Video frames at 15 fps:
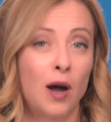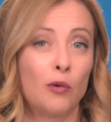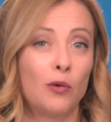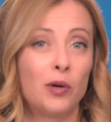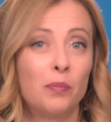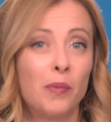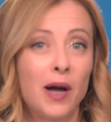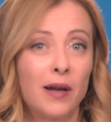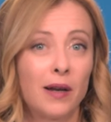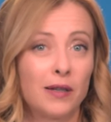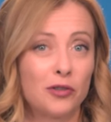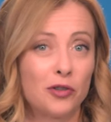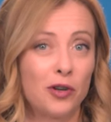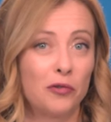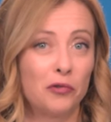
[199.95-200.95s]
our
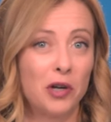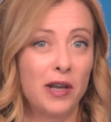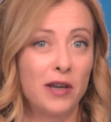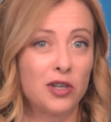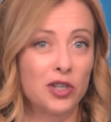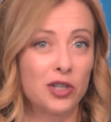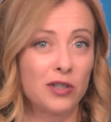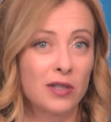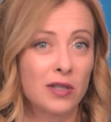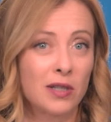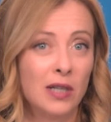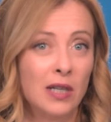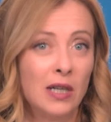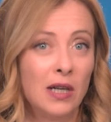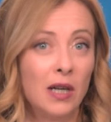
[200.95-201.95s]
bilateral relations.